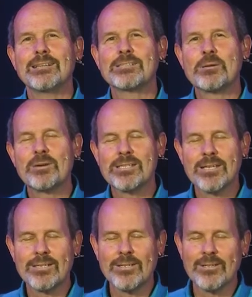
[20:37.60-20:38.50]
And somebody
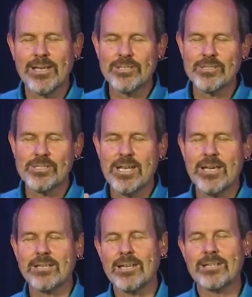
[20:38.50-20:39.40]
said, you know, like just
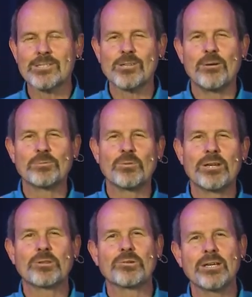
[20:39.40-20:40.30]
taking like Psalm
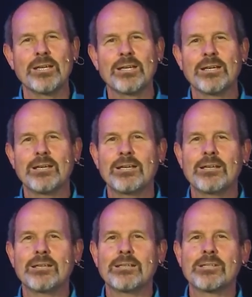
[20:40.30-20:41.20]
23
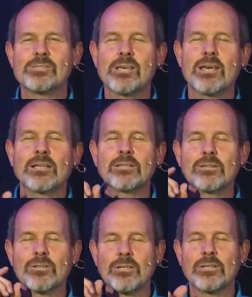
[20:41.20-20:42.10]
and saying,
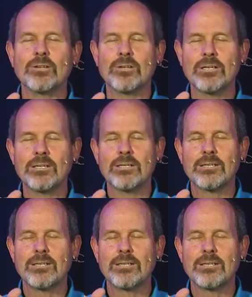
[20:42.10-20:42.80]
The Lord,